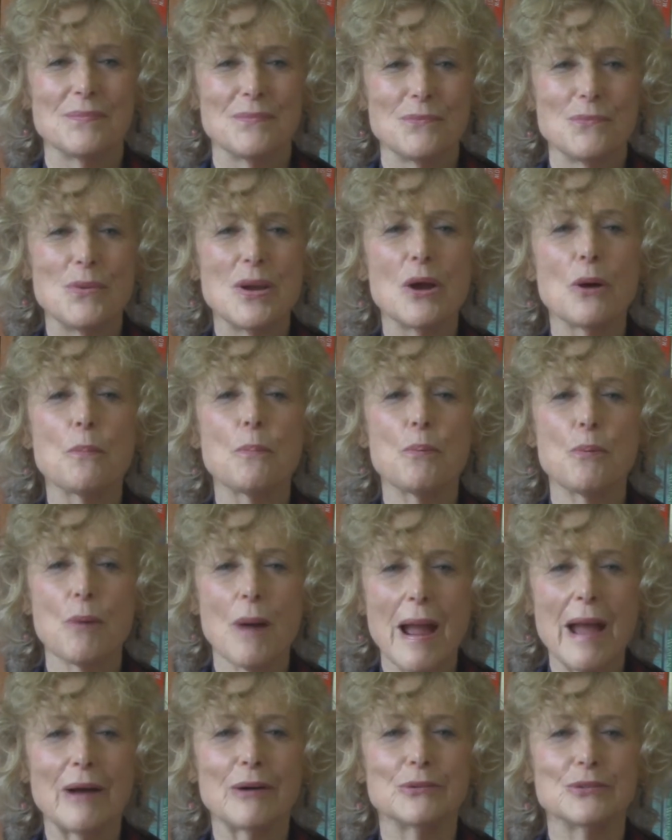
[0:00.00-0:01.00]
we are
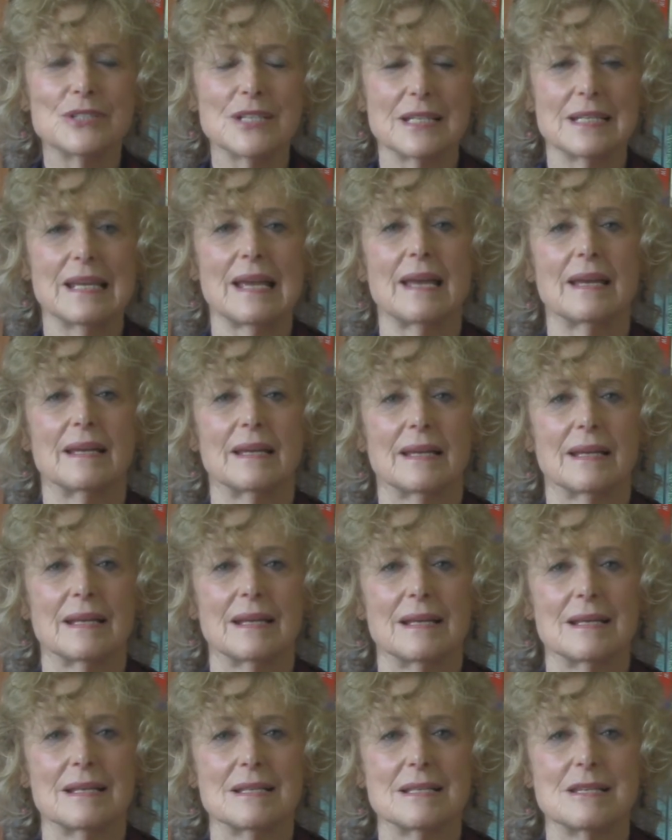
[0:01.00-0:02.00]
proud today
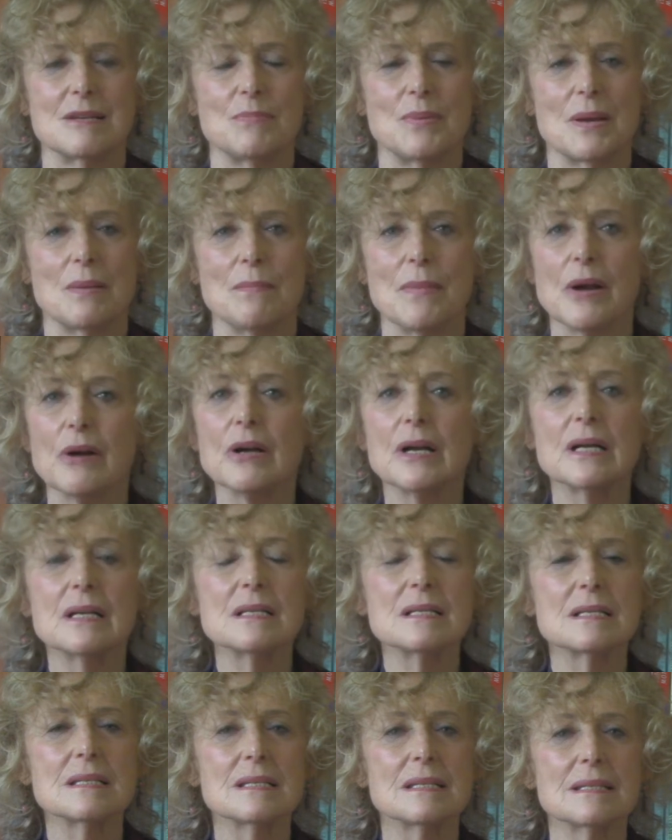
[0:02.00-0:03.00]
to be
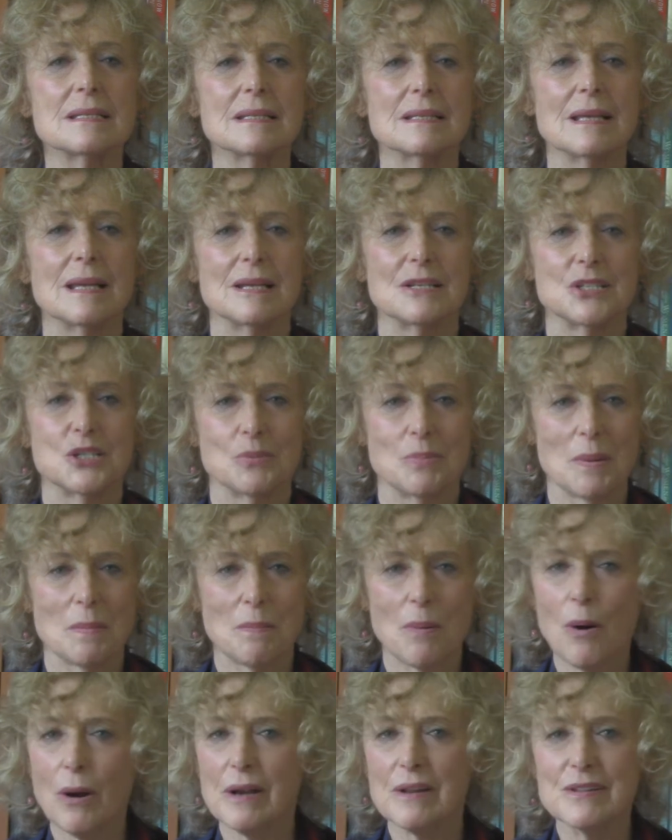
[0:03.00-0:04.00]
Americans, to be
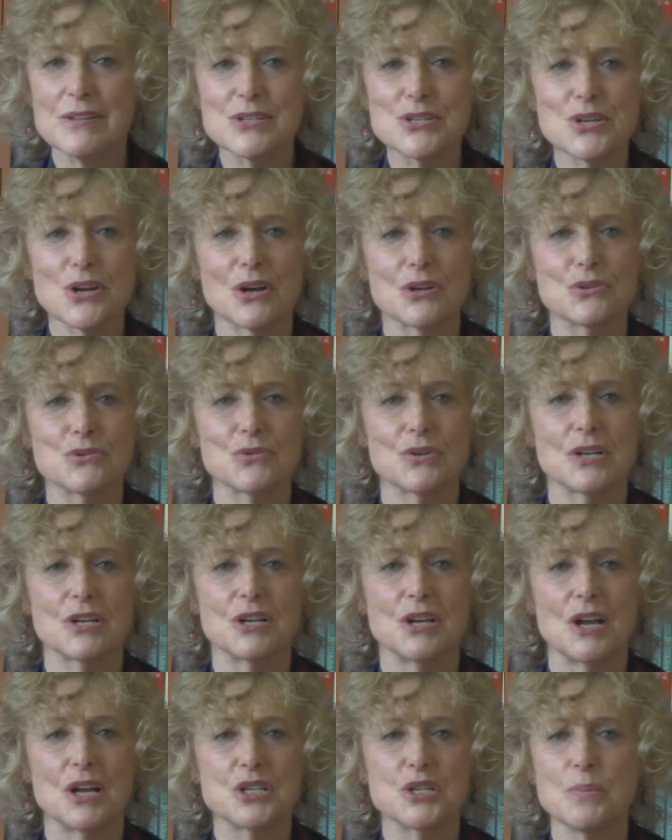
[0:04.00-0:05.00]
part of this country,
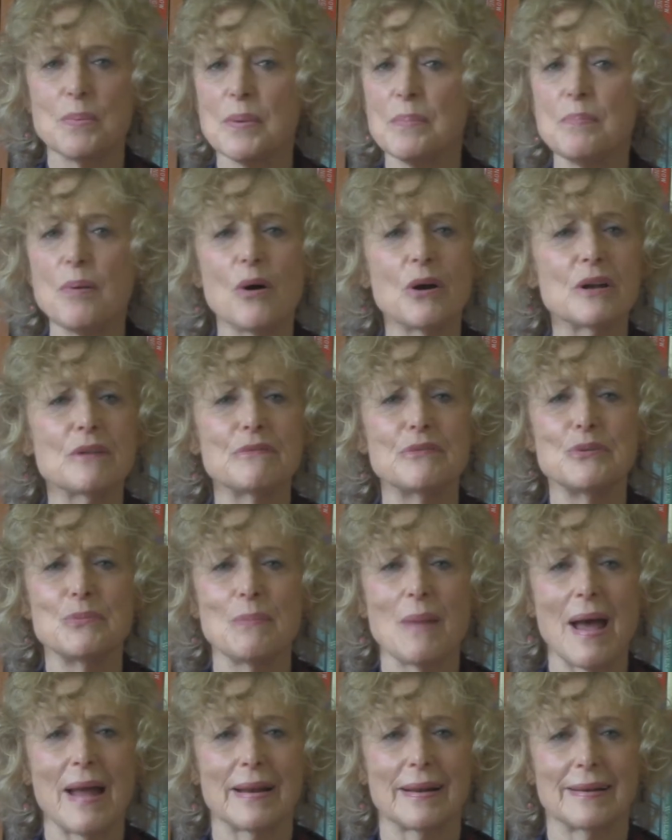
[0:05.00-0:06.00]
and to be part of
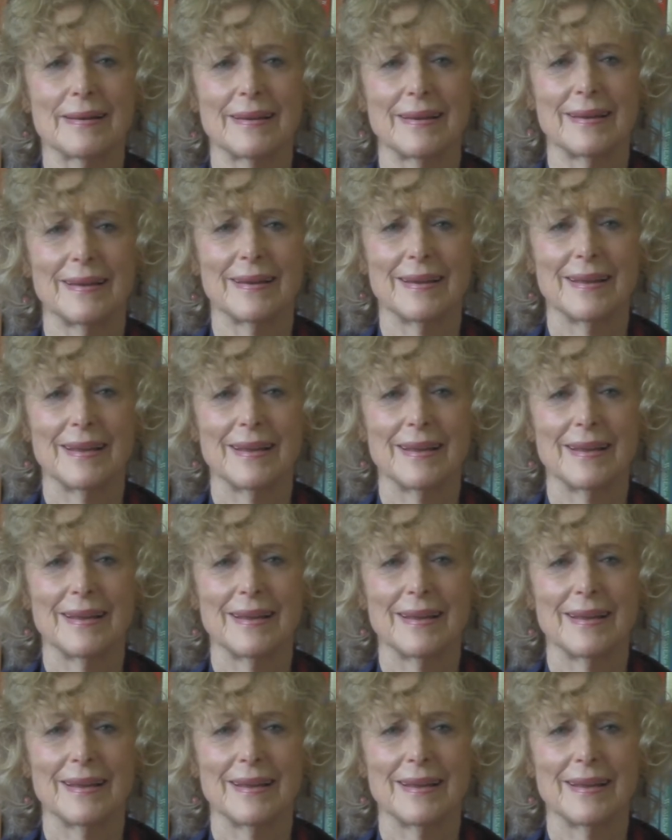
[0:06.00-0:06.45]
humanity.